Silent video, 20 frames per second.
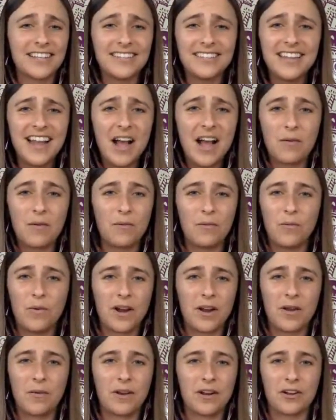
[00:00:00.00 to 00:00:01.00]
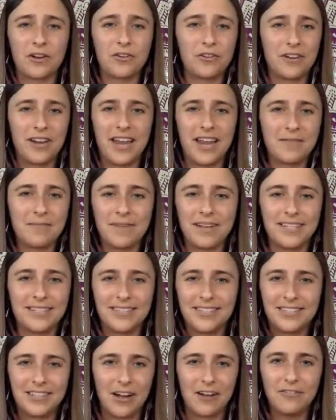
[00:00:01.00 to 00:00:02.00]
That's not what I want to create my
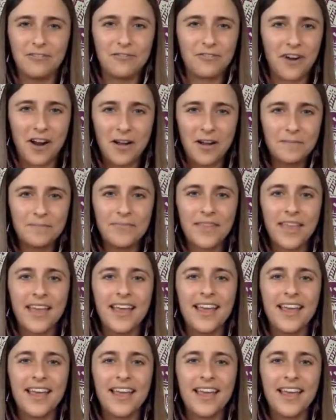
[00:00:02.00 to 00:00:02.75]
stuff from.